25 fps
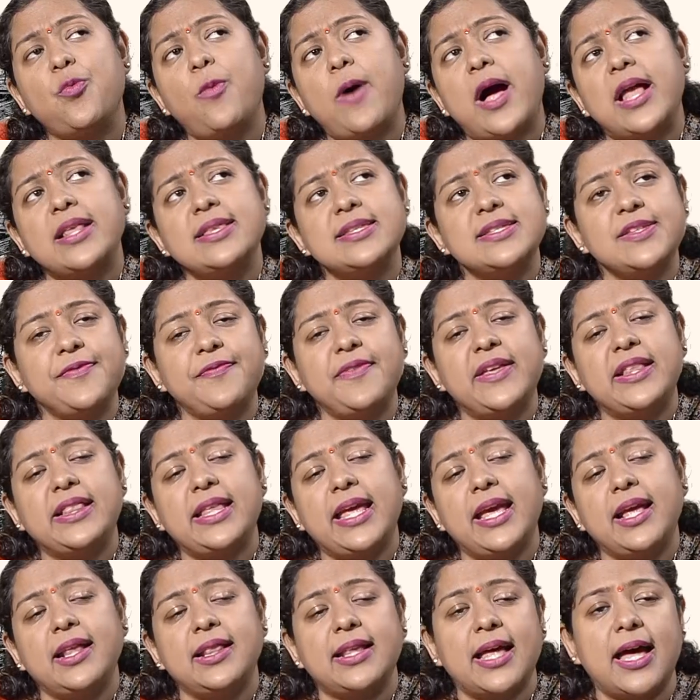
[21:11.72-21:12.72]
once if we
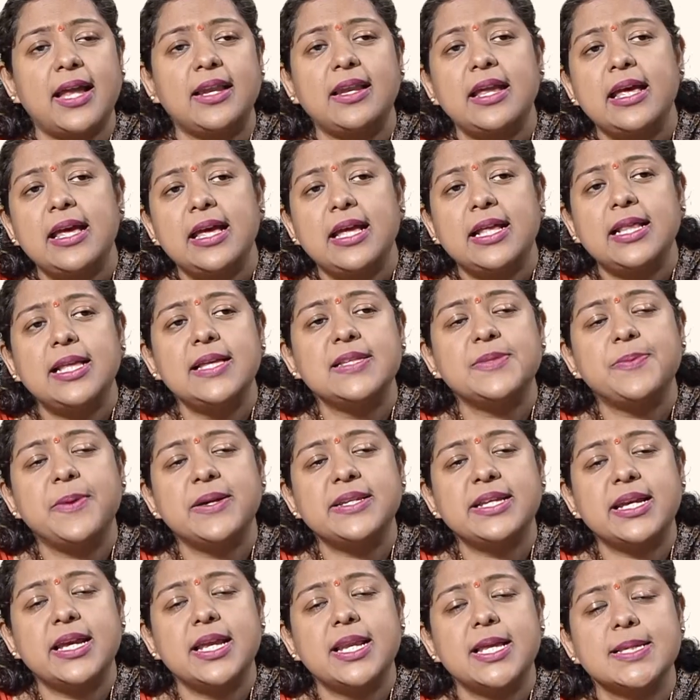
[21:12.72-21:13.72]
think that this
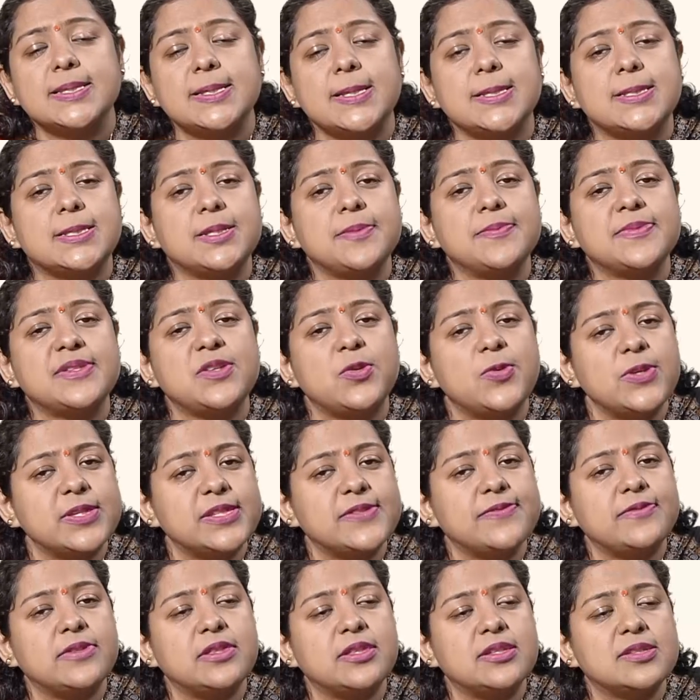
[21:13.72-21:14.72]
particular system
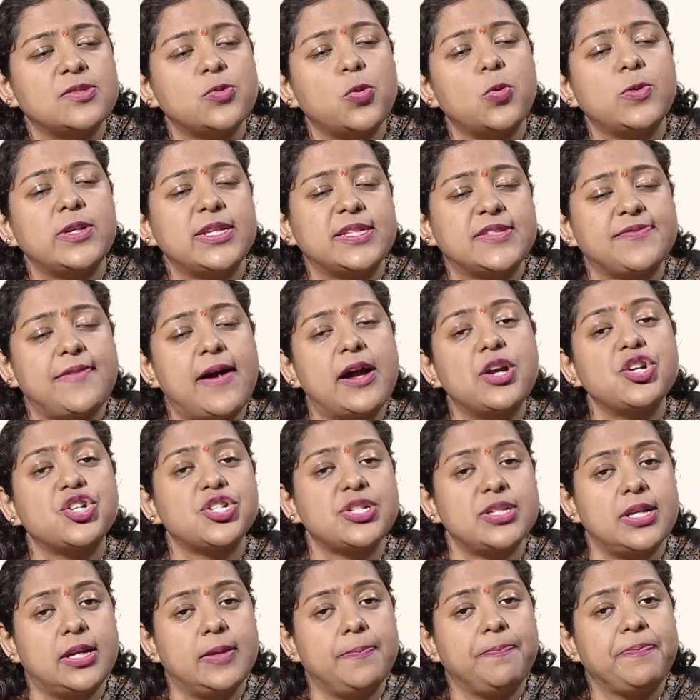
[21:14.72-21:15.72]
is so
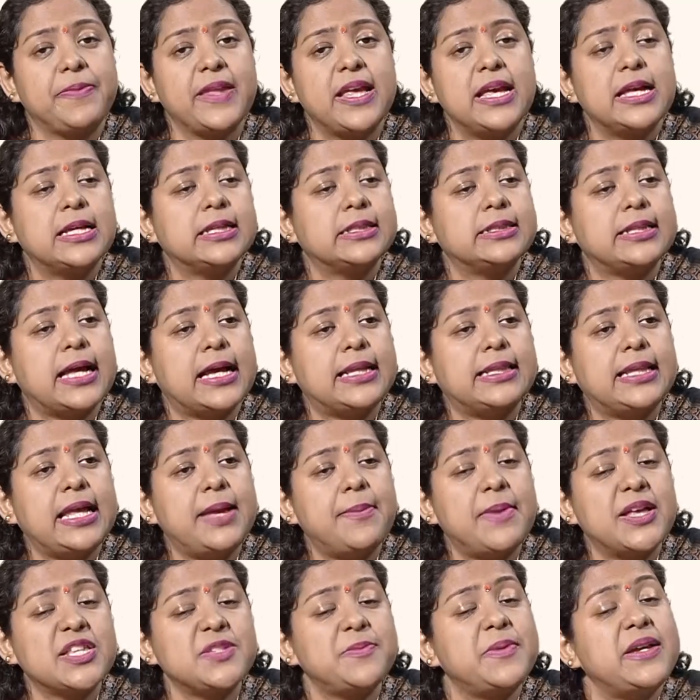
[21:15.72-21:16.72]
dysfunctional that they
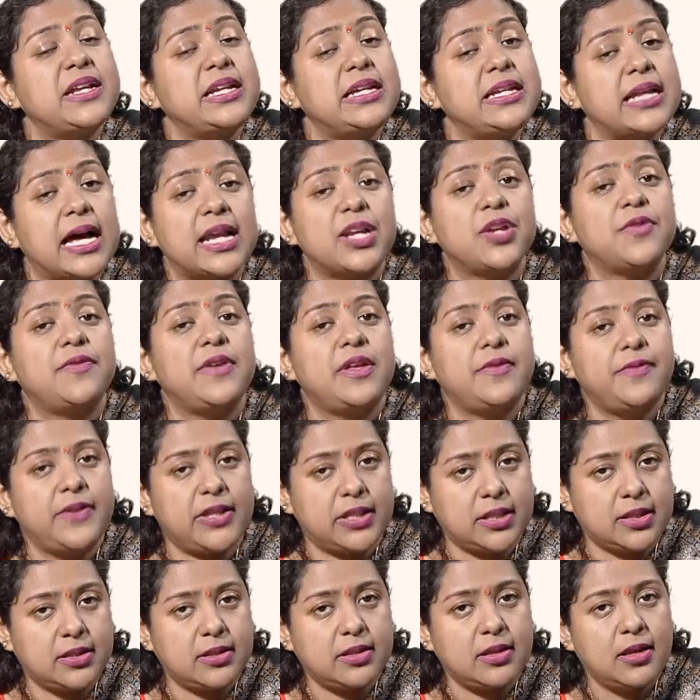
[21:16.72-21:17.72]
must be done away
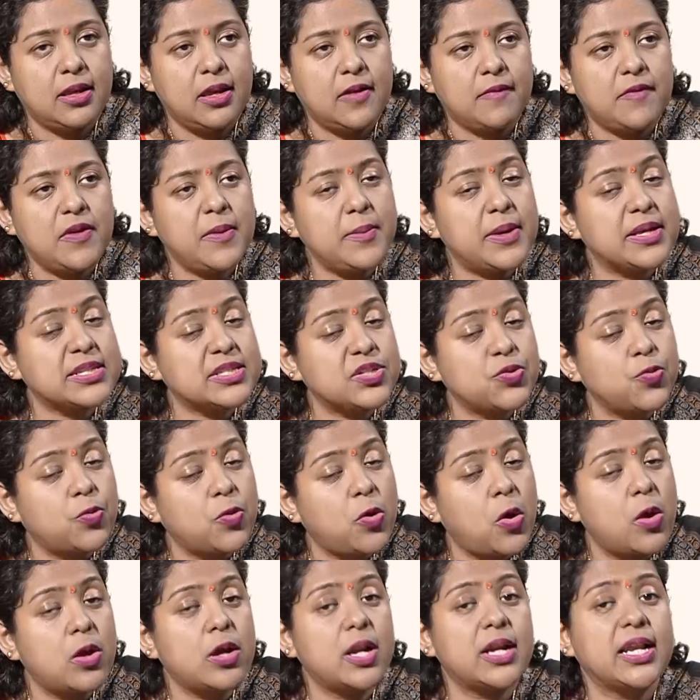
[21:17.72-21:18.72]
with, we must no
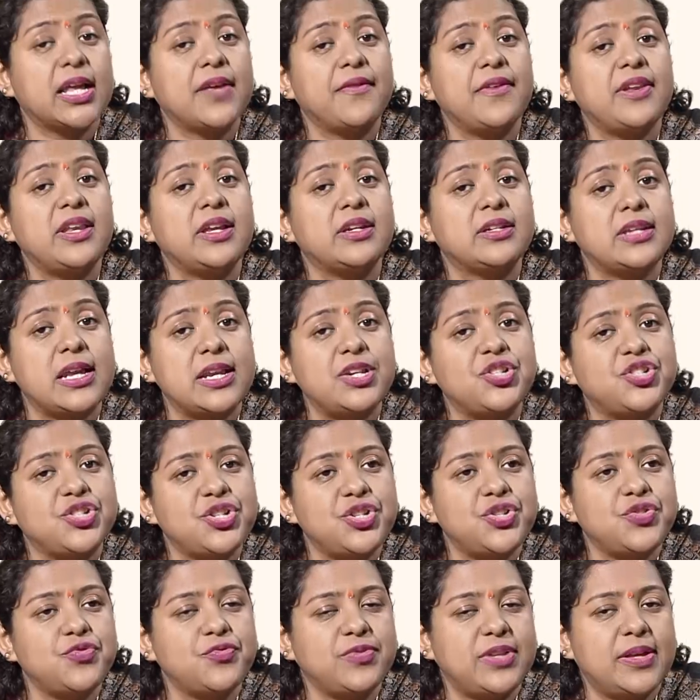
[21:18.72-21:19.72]
longer give any
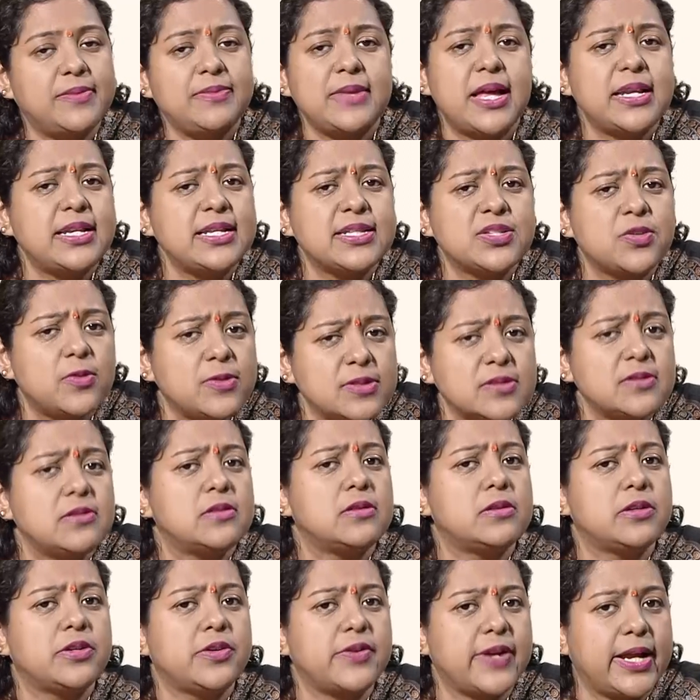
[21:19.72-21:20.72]
attention to them, that is also
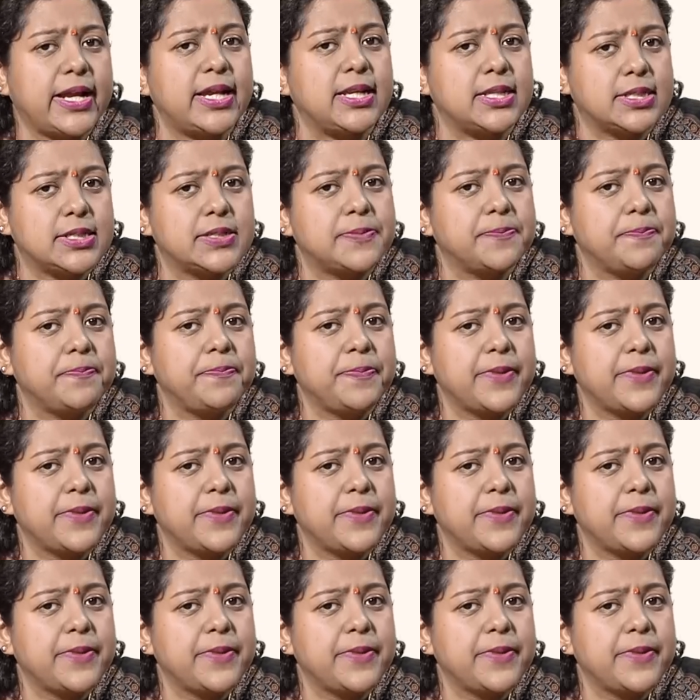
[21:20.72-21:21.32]
not right.